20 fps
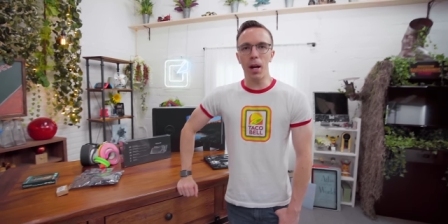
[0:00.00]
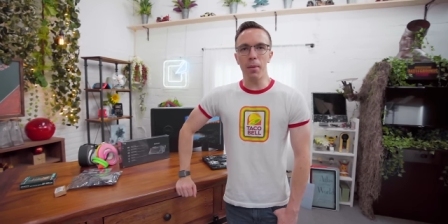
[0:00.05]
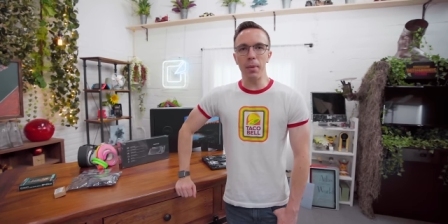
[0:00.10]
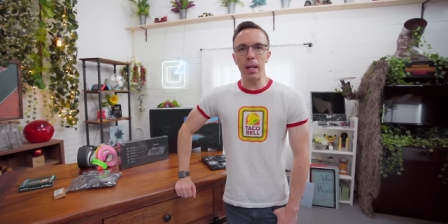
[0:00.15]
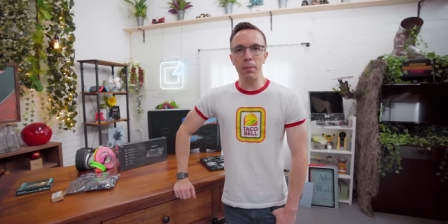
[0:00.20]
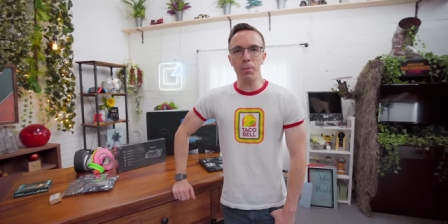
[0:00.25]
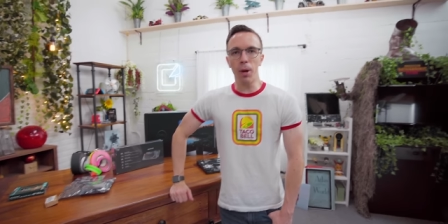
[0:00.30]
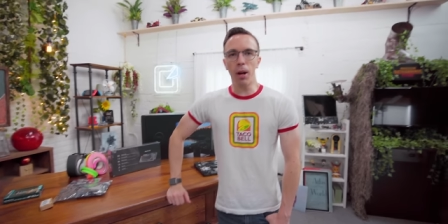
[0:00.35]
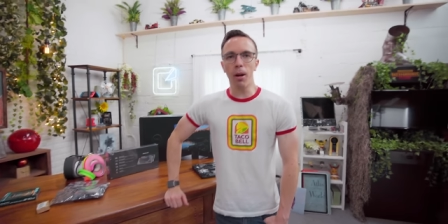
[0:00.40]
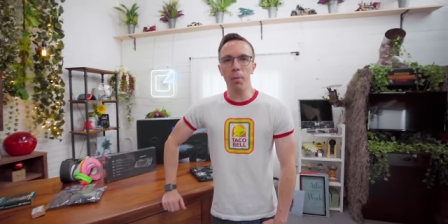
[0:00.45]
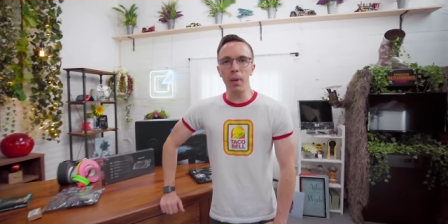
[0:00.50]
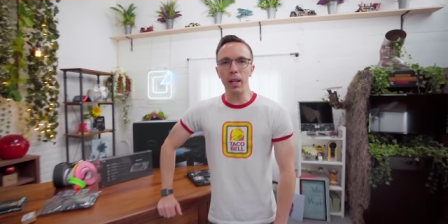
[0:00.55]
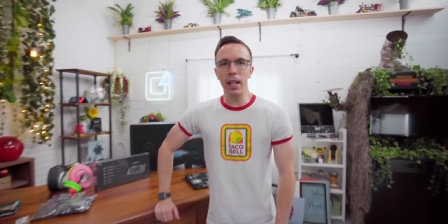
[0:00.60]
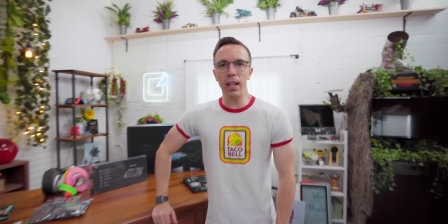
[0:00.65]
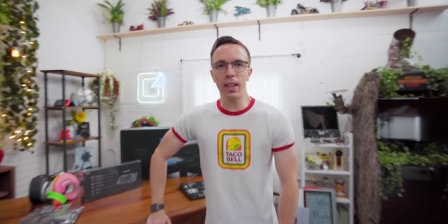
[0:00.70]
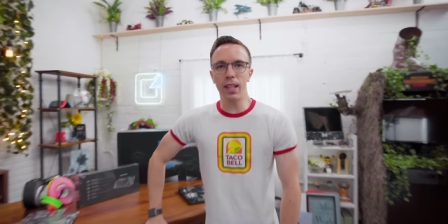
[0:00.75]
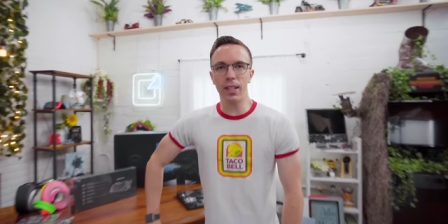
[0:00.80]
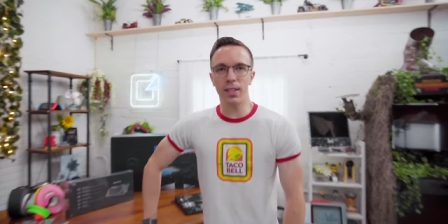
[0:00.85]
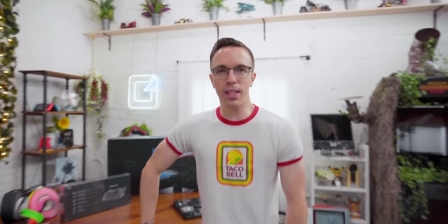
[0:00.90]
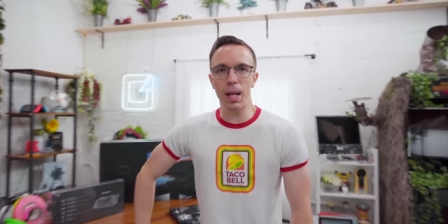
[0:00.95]
I mean probably
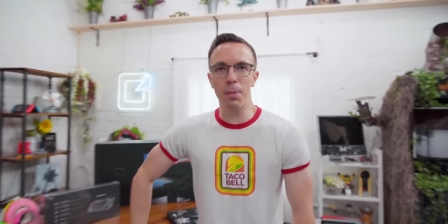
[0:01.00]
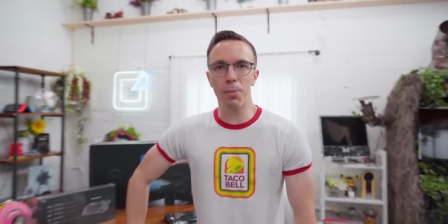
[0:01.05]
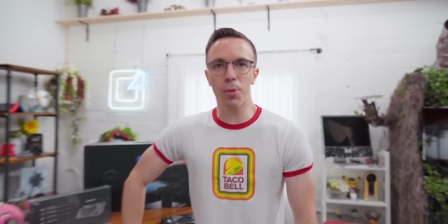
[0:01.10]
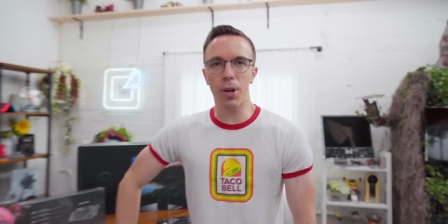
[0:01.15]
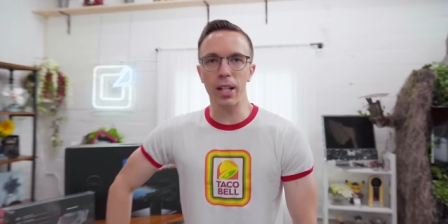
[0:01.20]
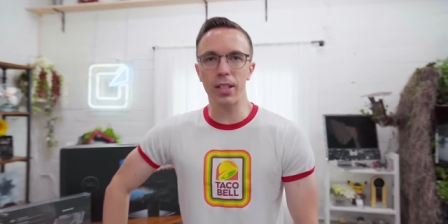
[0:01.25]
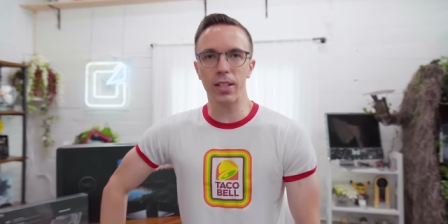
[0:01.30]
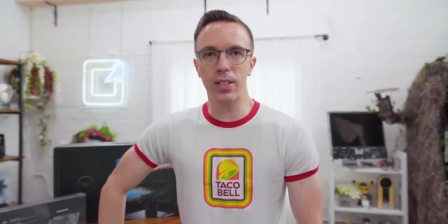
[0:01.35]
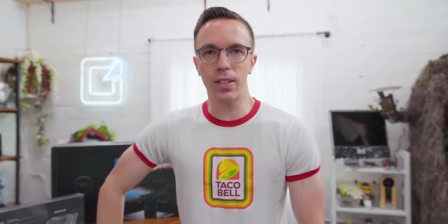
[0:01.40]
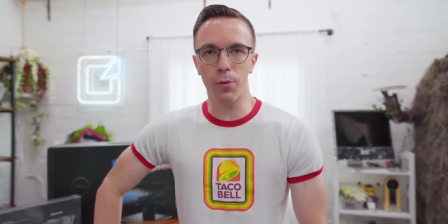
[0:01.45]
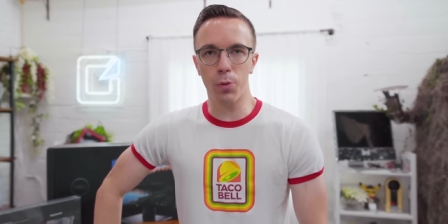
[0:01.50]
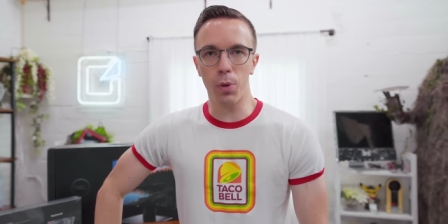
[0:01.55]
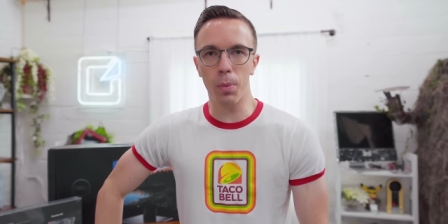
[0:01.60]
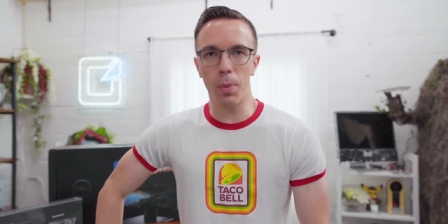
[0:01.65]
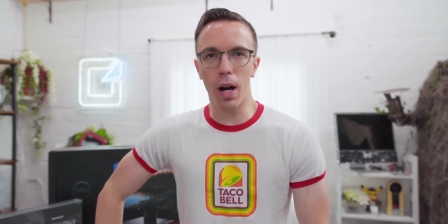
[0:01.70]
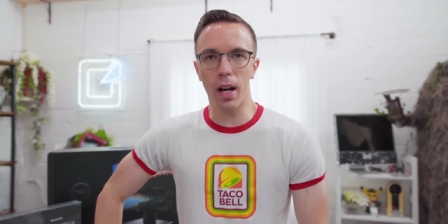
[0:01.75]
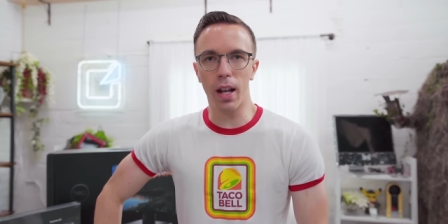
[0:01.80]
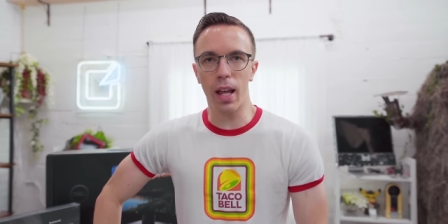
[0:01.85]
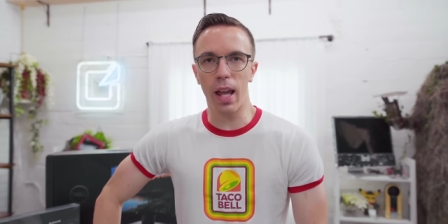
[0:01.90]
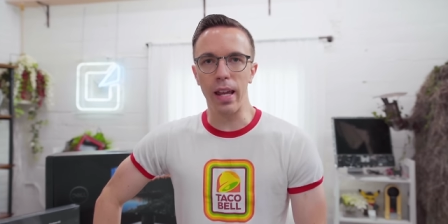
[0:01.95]
the same price as if we
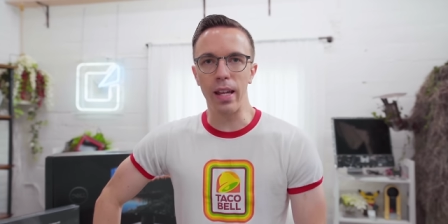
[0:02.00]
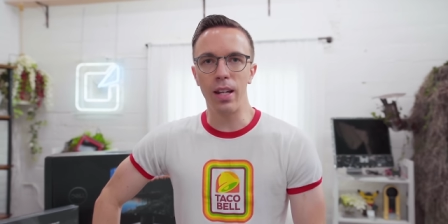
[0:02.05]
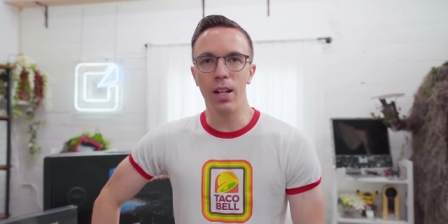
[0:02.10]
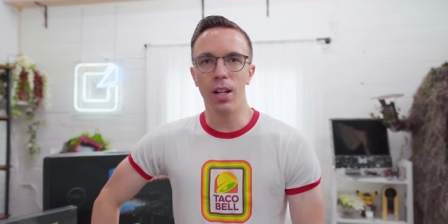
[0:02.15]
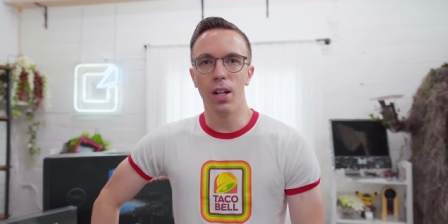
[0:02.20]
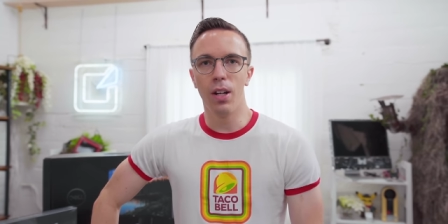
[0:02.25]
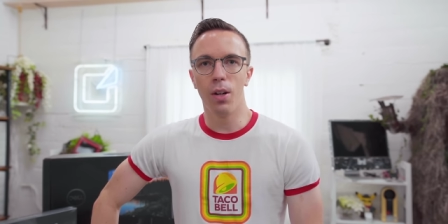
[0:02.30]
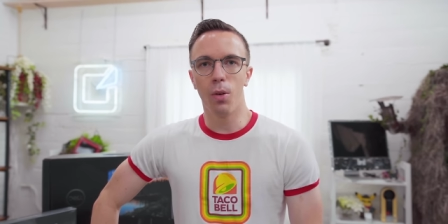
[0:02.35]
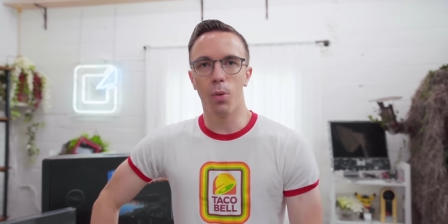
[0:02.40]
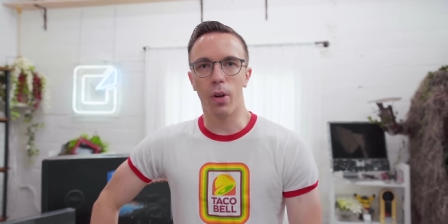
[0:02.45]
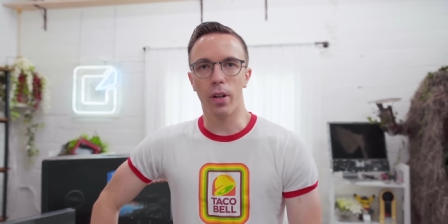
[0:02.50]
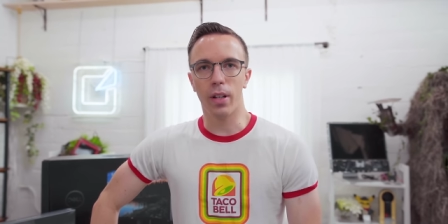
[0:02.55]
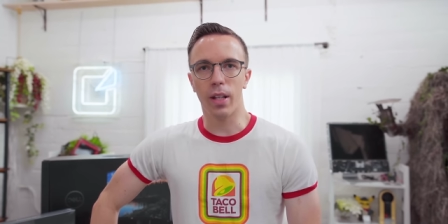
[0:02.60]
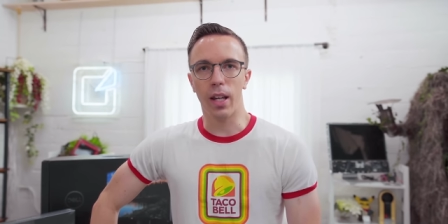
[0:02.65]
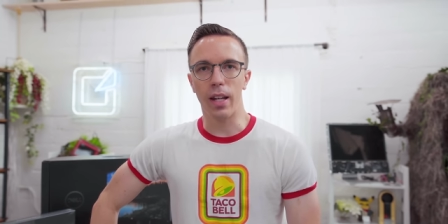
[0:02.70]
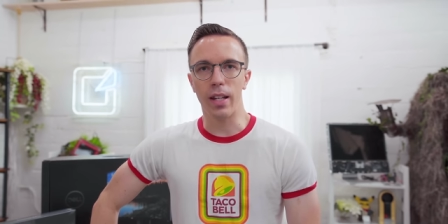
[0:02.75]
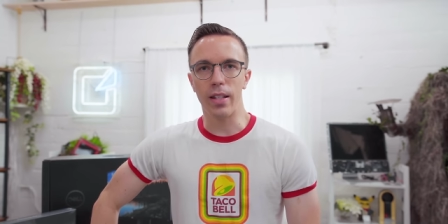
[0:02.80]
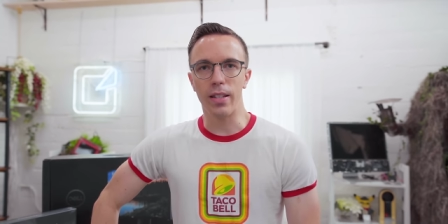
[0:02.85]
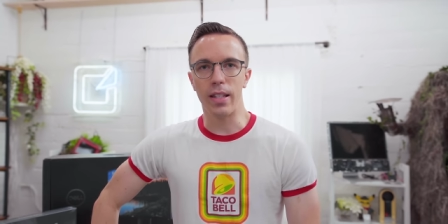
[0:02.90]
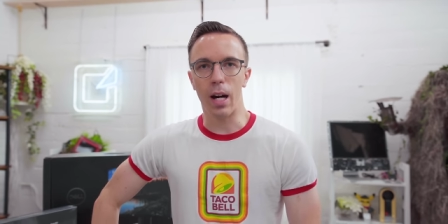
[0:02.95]
bought a
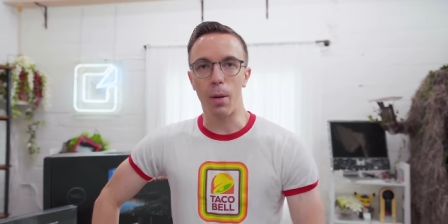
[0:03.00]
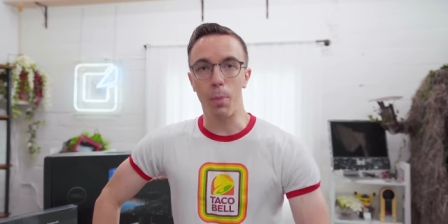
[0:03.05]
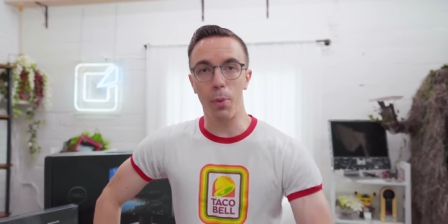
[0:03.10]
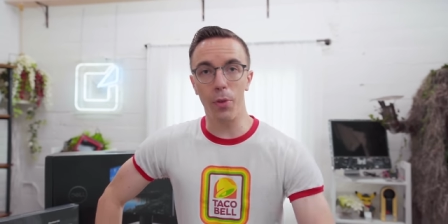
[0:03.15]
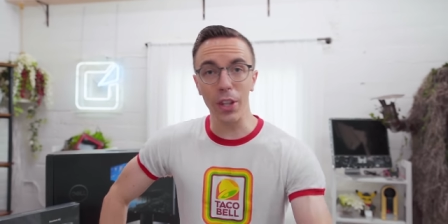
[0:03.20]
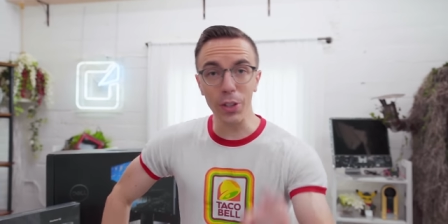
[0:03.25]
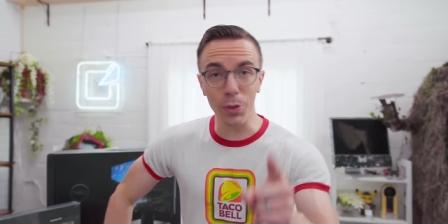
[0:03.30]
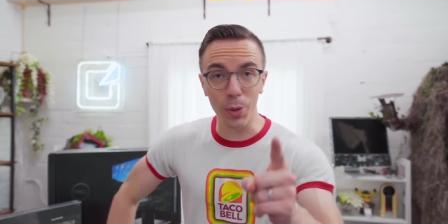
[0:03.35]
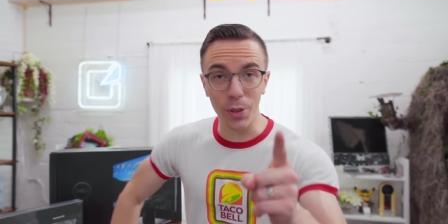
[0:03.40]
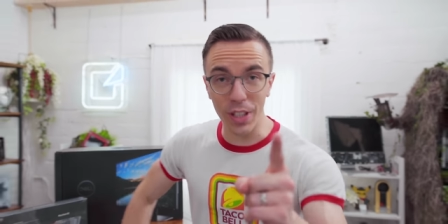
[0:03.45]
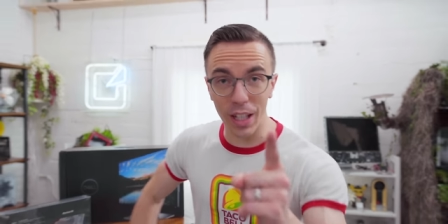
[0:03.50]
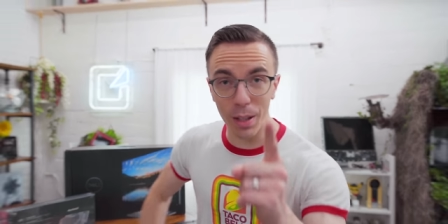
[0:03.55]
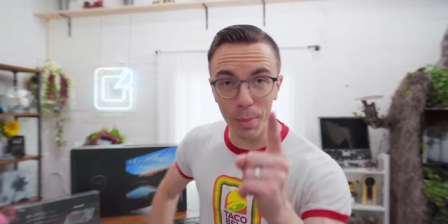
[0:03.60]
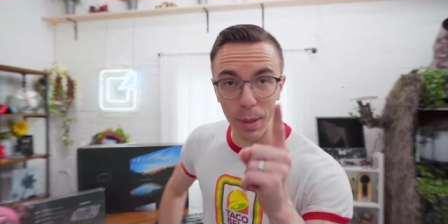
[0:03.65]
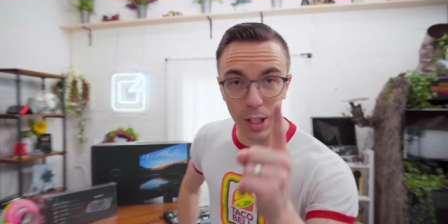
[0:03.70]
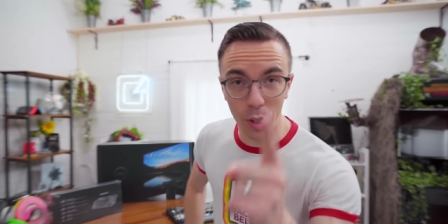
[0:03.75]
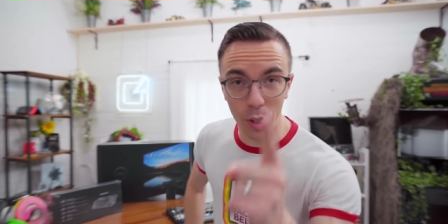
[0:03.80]
working Dell. But this one's gonna be